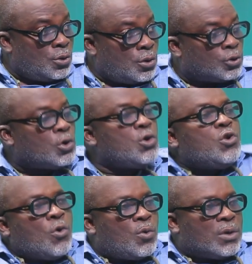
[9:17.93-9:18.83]
So you
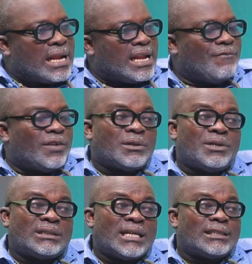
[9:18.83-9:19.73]
know that the investment
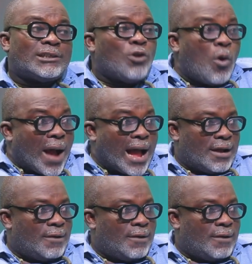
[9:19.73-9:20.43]
returns is lower